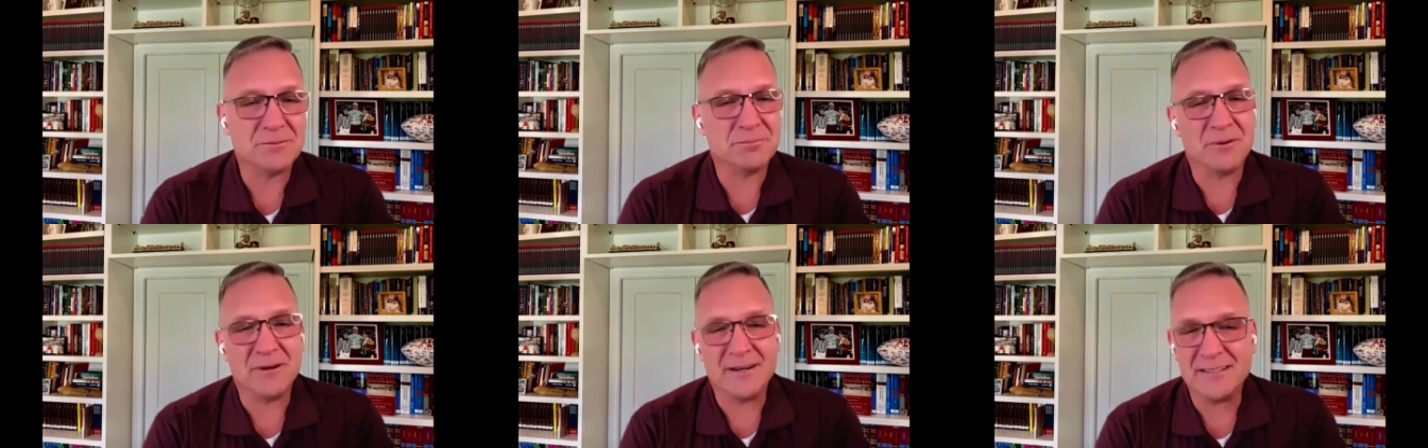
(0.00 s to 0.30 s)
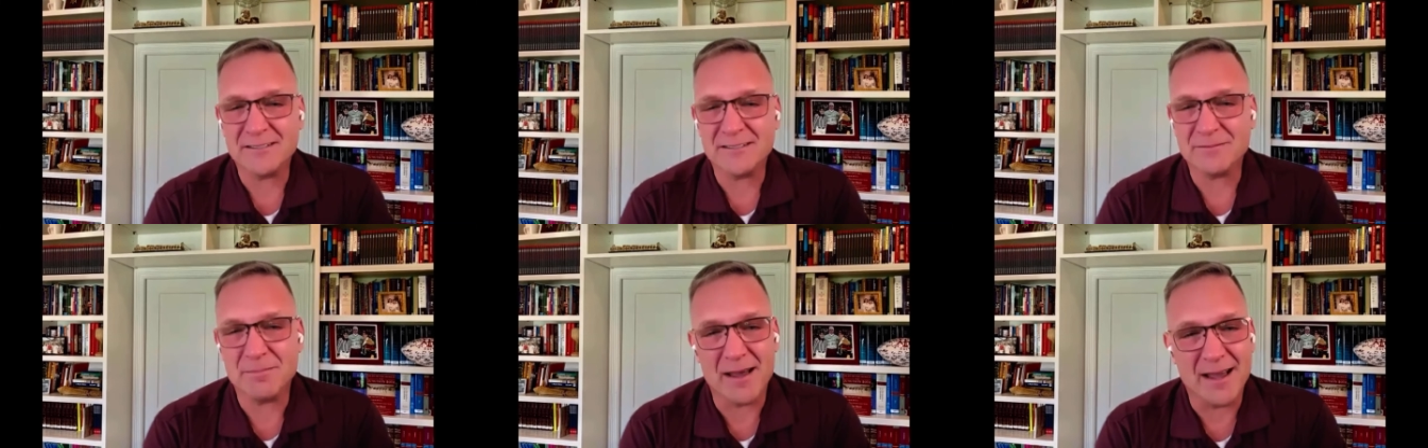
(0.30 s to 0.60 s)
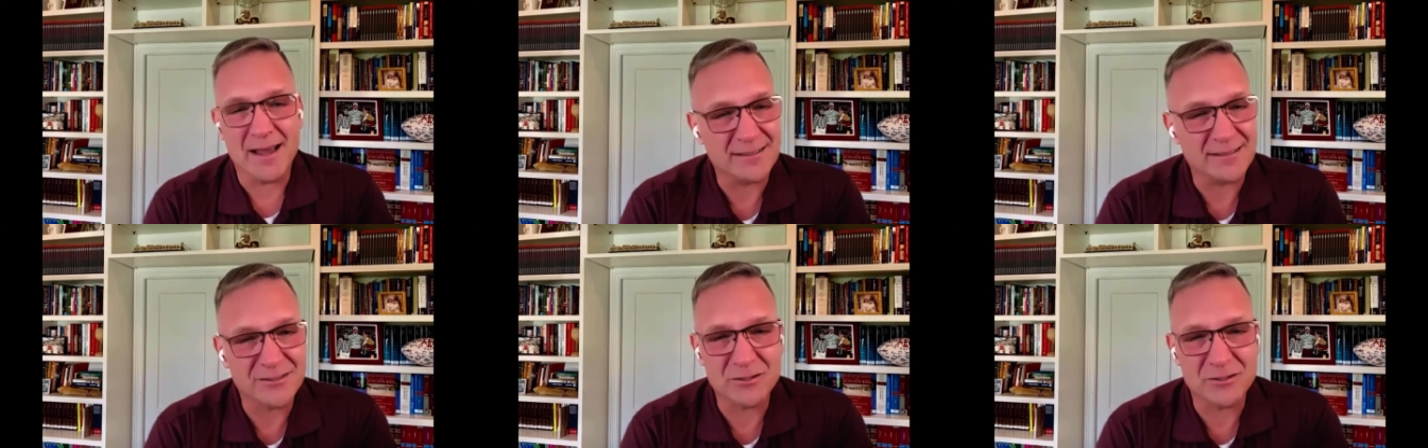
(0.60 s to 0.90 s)
Brings
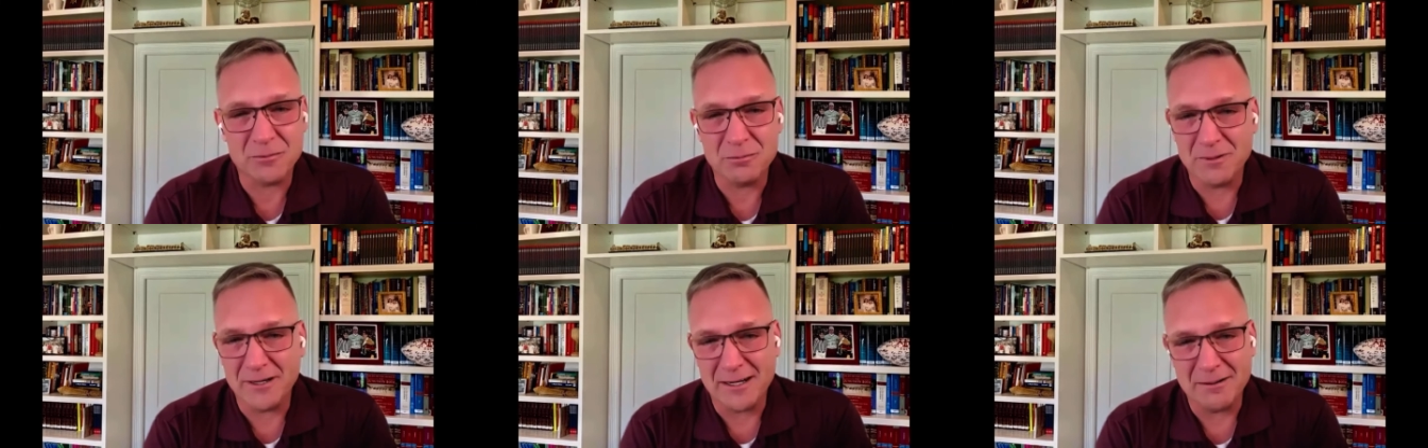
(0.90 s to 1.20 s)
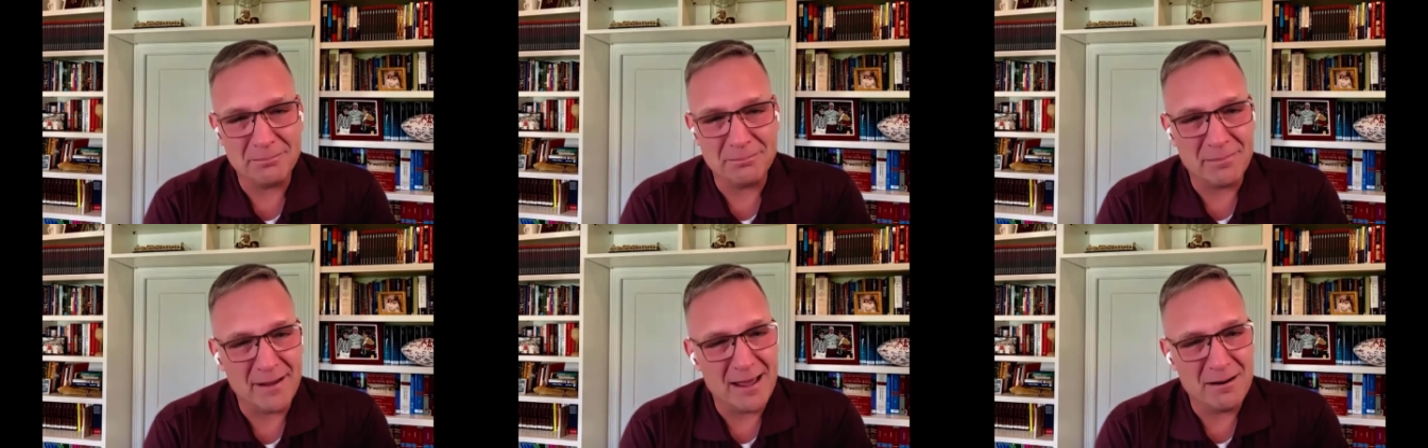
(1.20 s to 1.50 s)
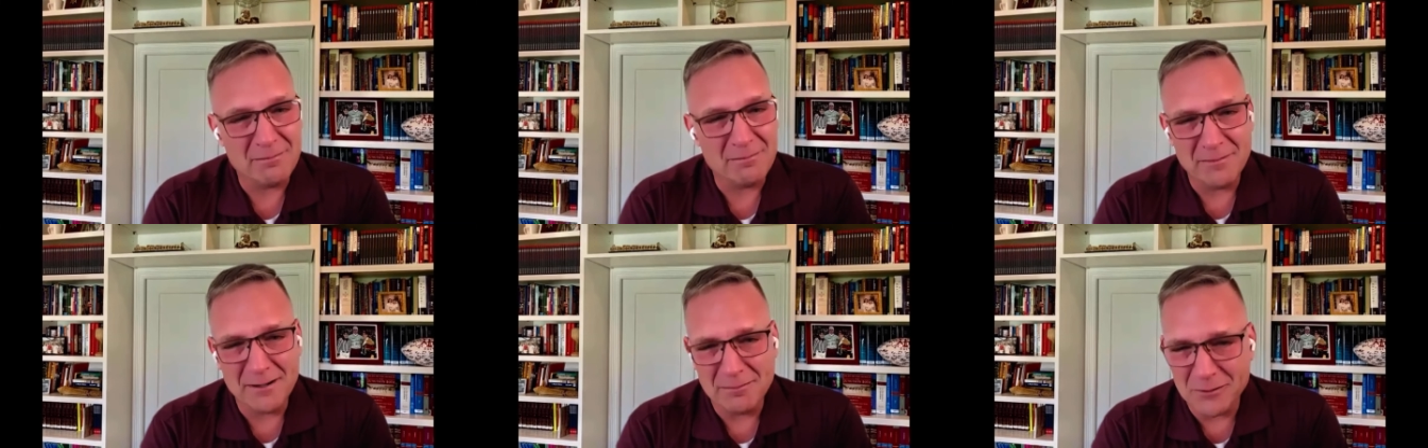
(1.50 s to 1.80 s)
back so many
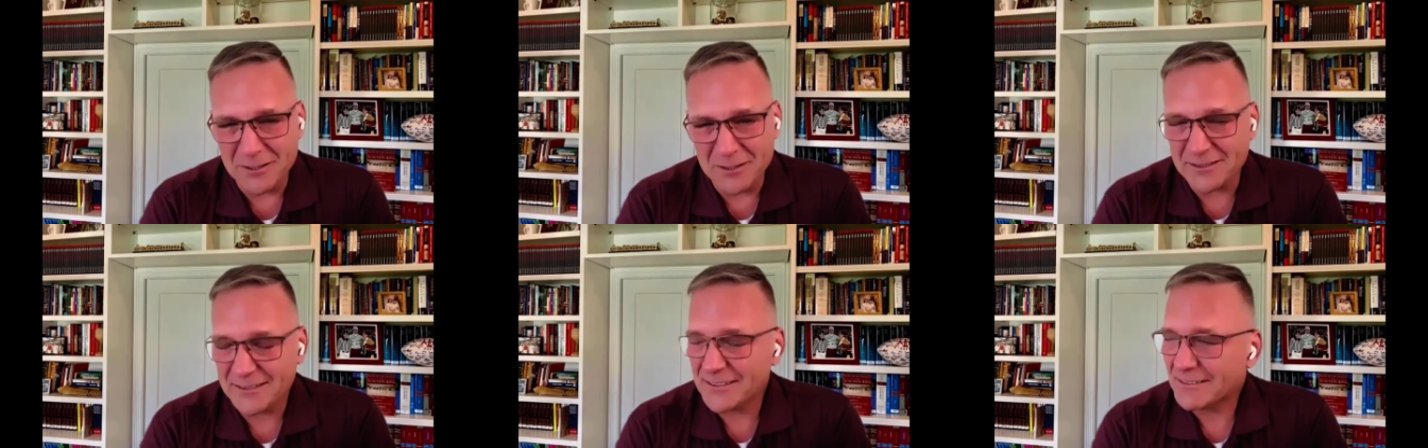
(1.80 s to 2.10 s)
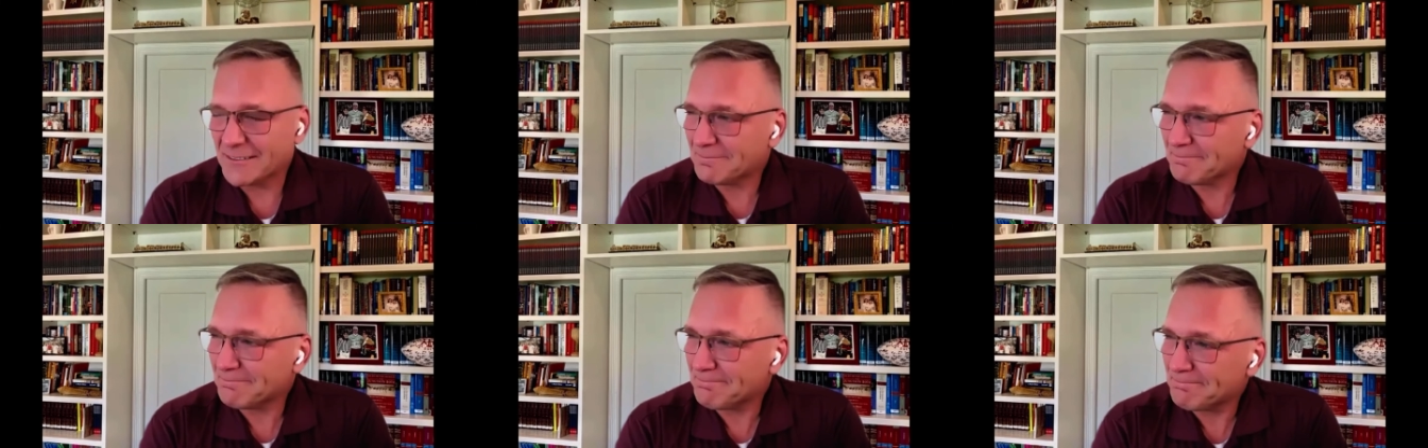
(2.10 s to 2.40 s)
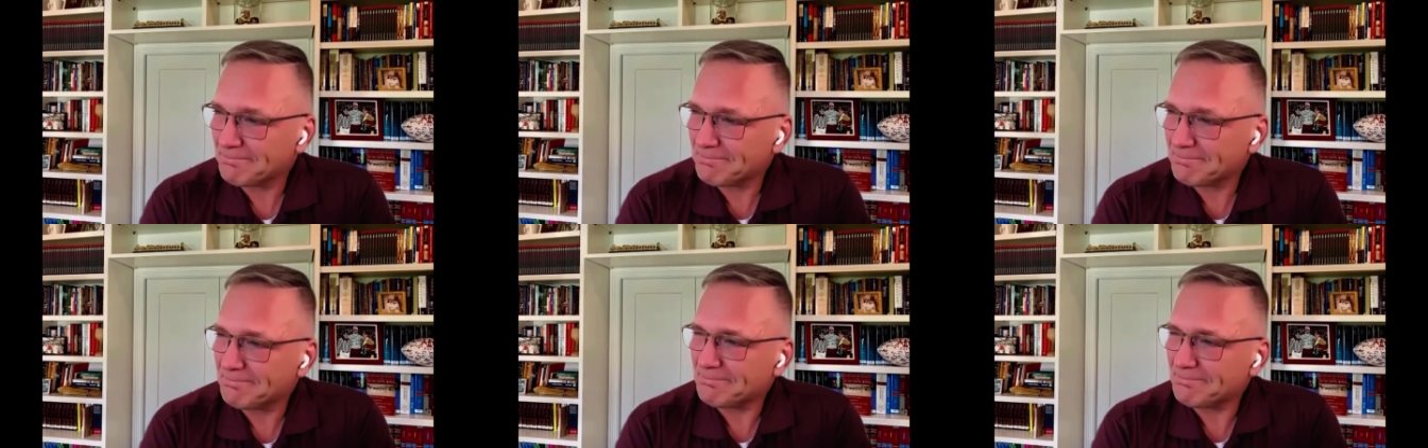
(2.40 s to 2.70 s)
bad memories.
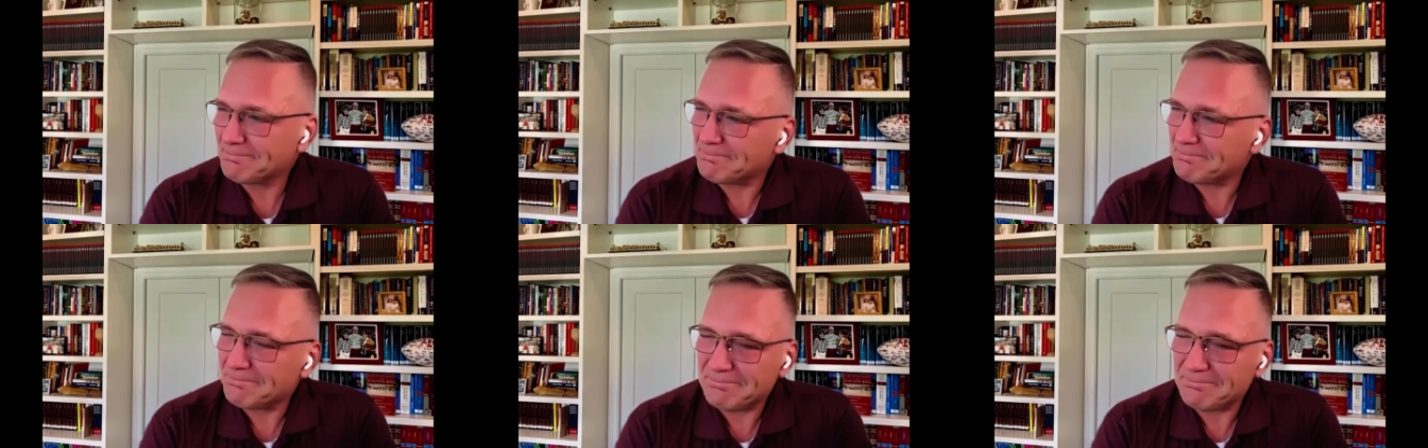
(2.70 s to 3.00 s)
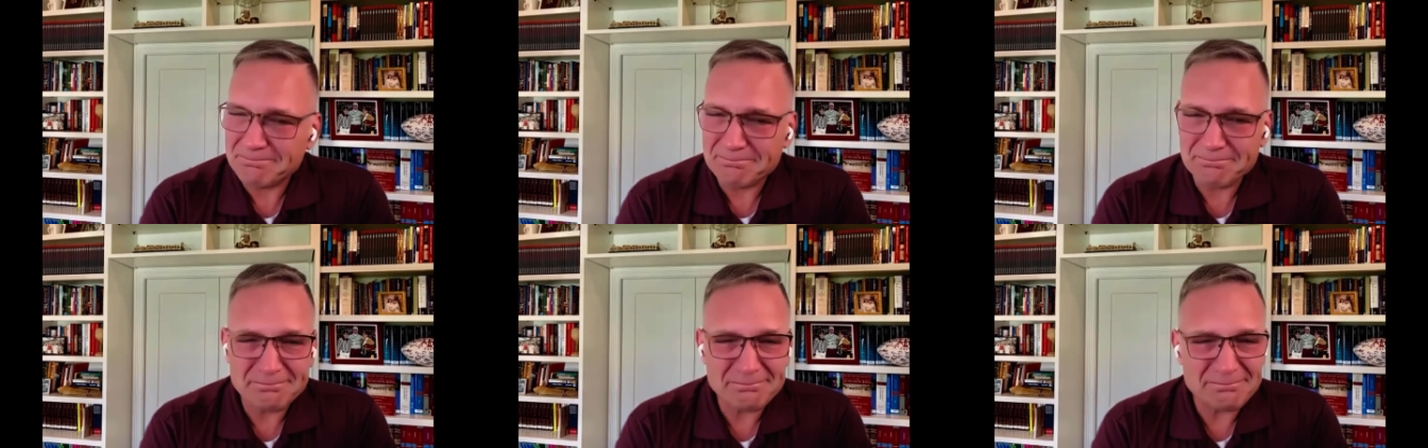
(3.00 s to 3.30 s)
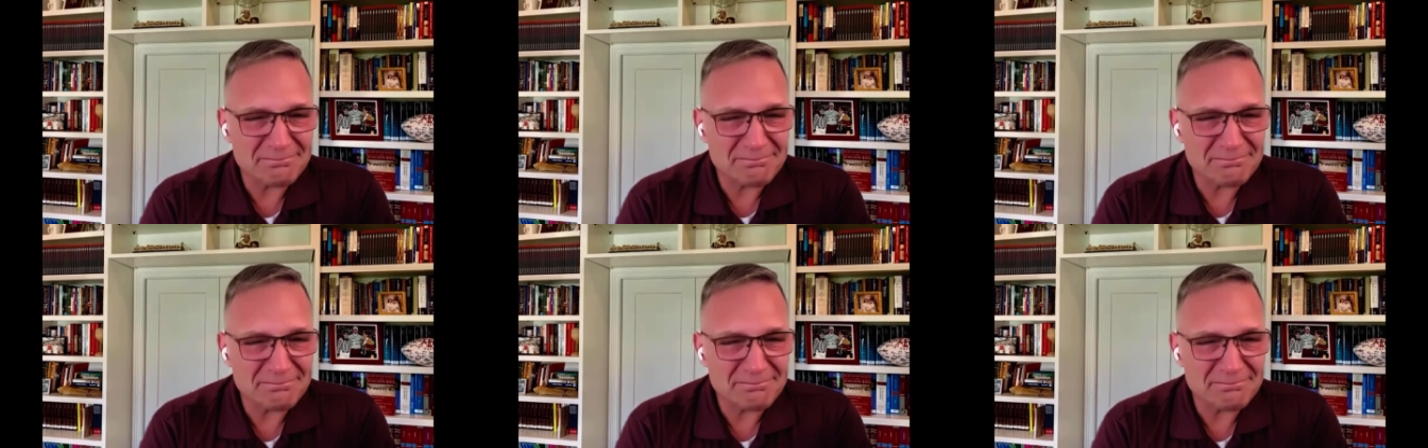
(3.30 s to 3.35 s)
Mm.